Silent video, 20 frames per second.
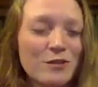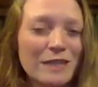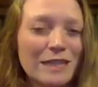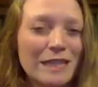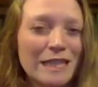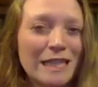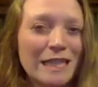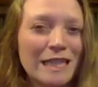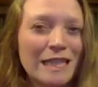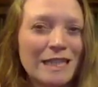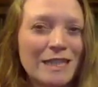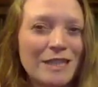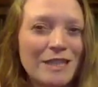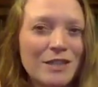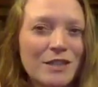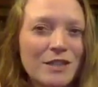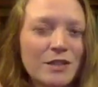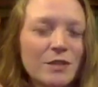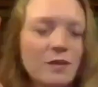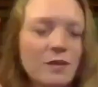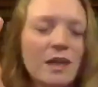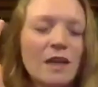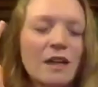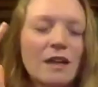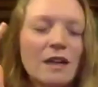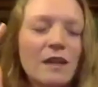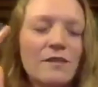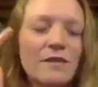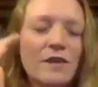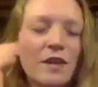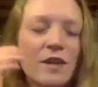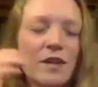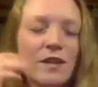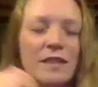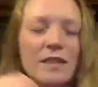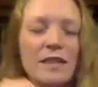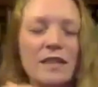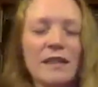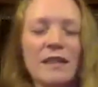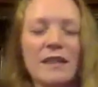and lean into,
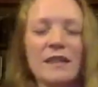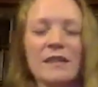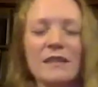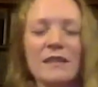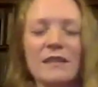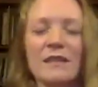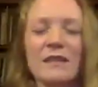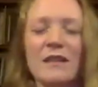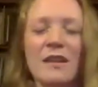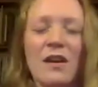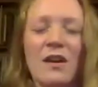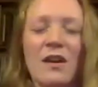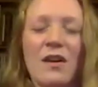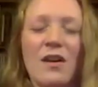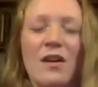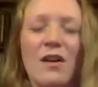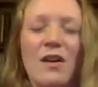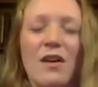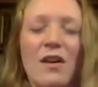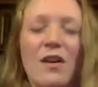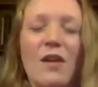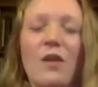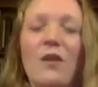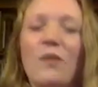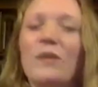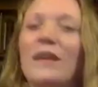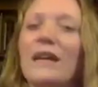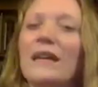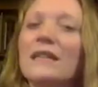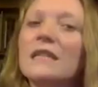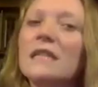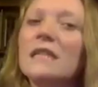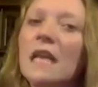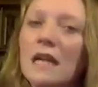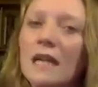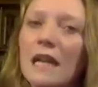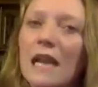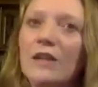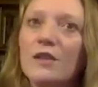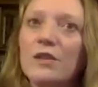versus, oh, that's
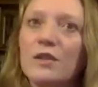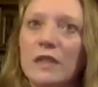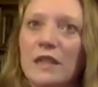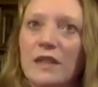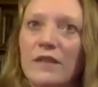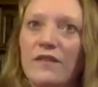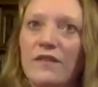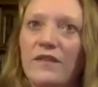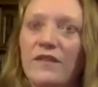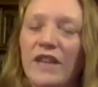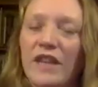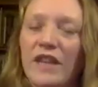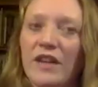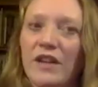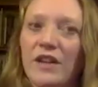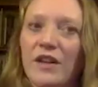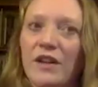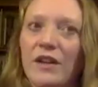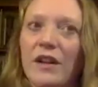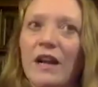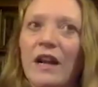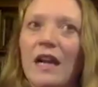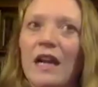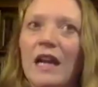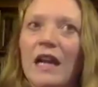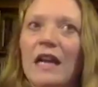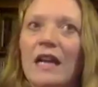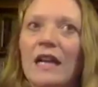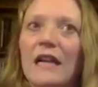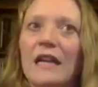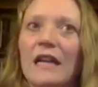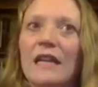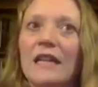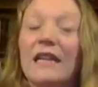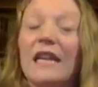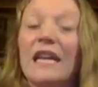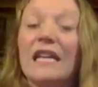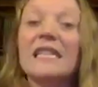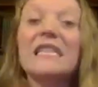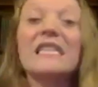not actually fear.
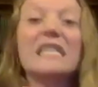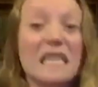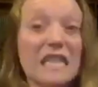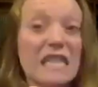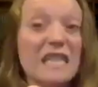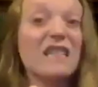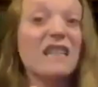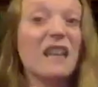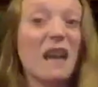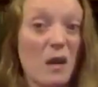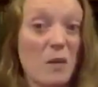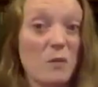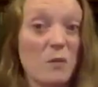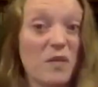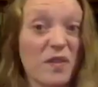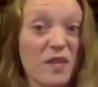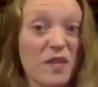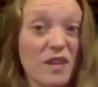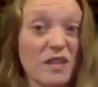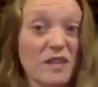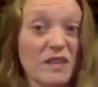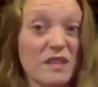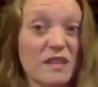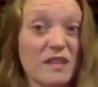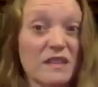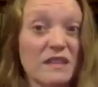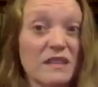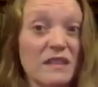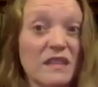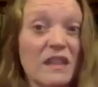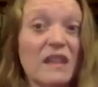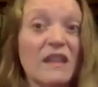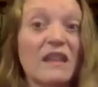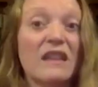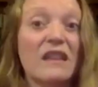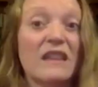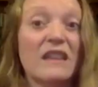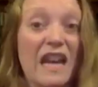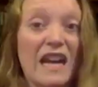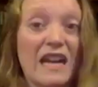That's discomfort.
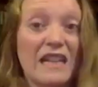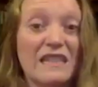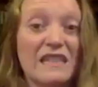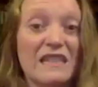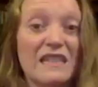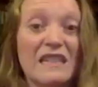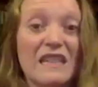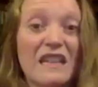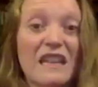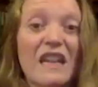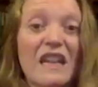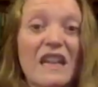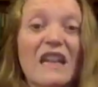That's